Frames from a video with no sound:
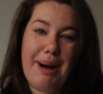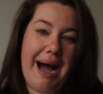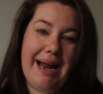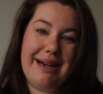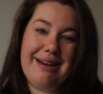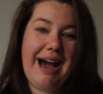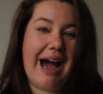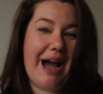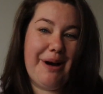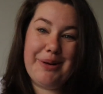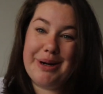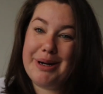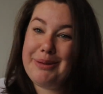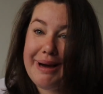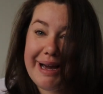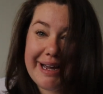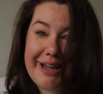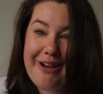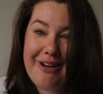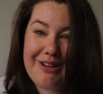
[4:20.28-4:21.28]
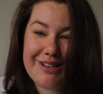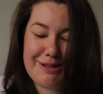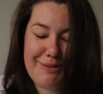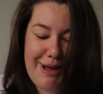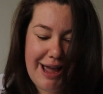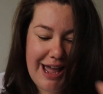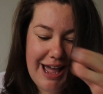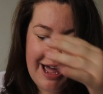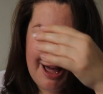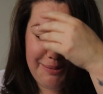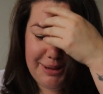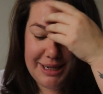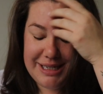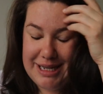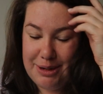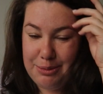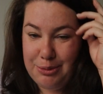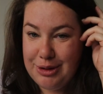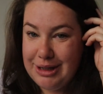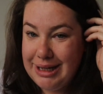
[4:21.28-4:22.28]
but I wanna wear curls in my hair because
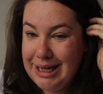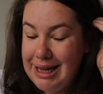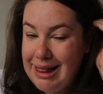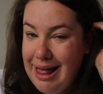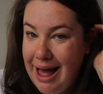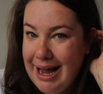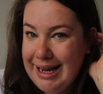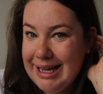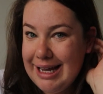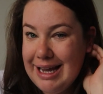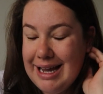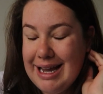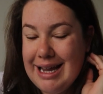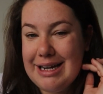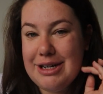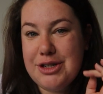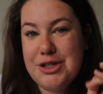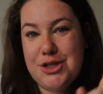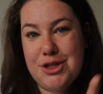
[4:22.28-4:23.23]
I'm really liking it.